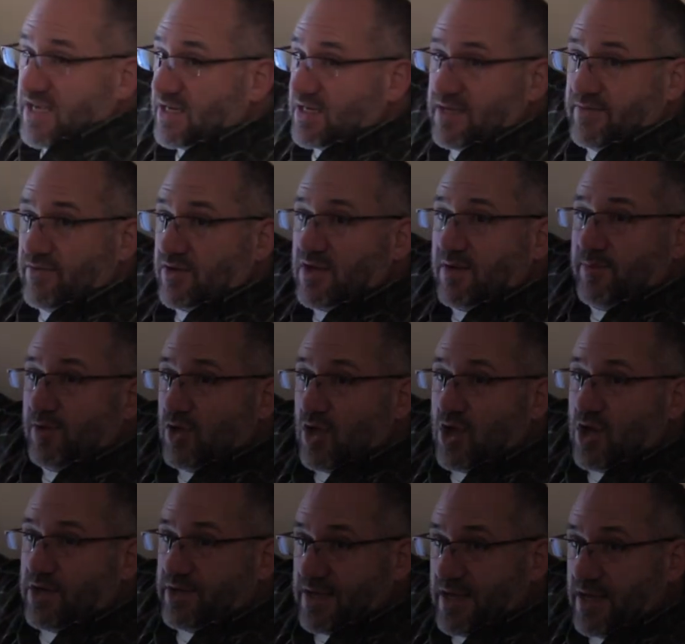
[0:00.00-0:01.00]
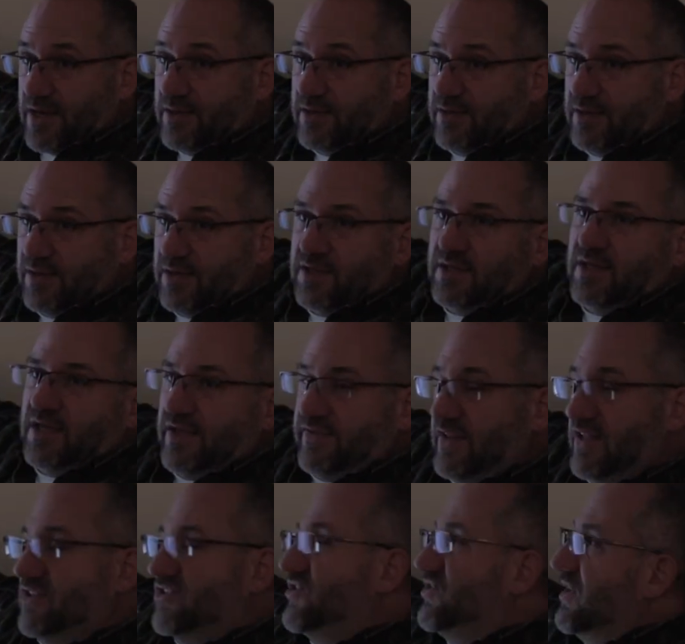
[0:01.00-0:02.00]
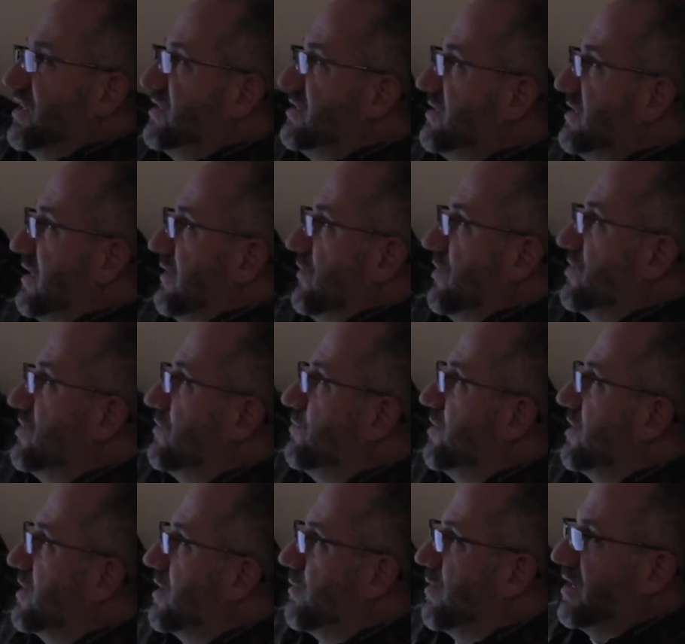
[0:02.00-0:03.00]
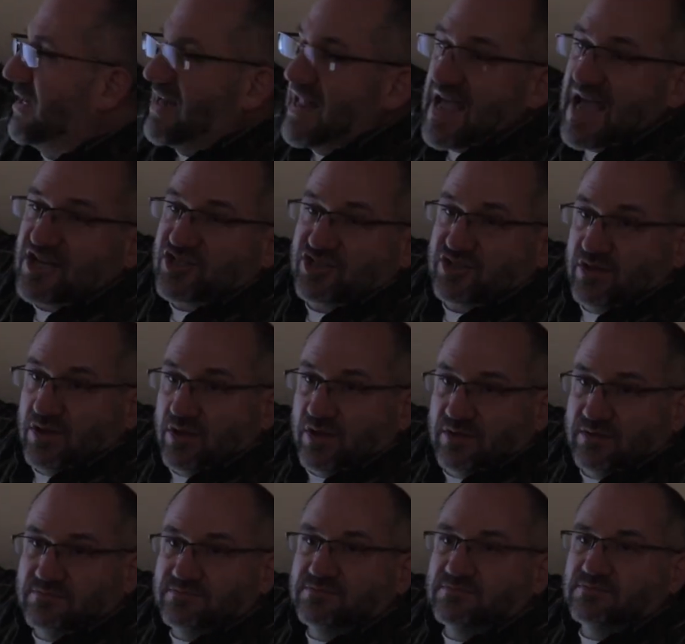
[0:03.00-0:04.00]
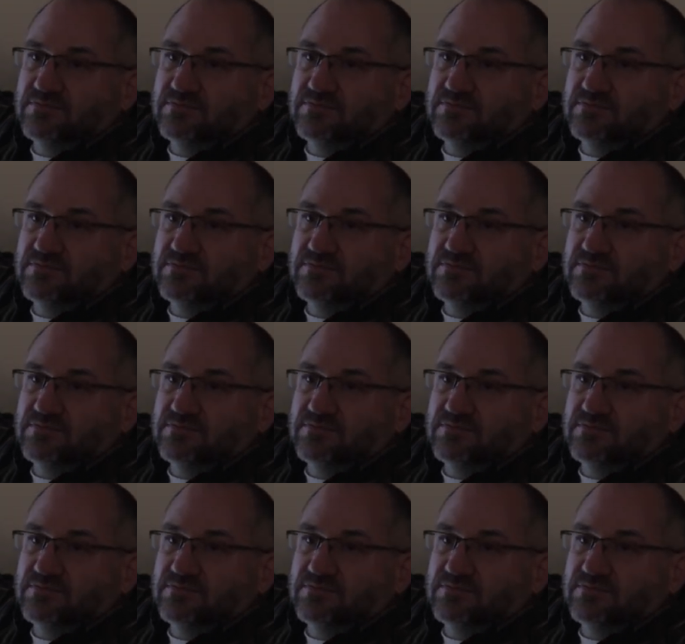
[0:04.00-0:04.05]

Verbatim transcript: hadn't even come along yet. And then since then, this has become a national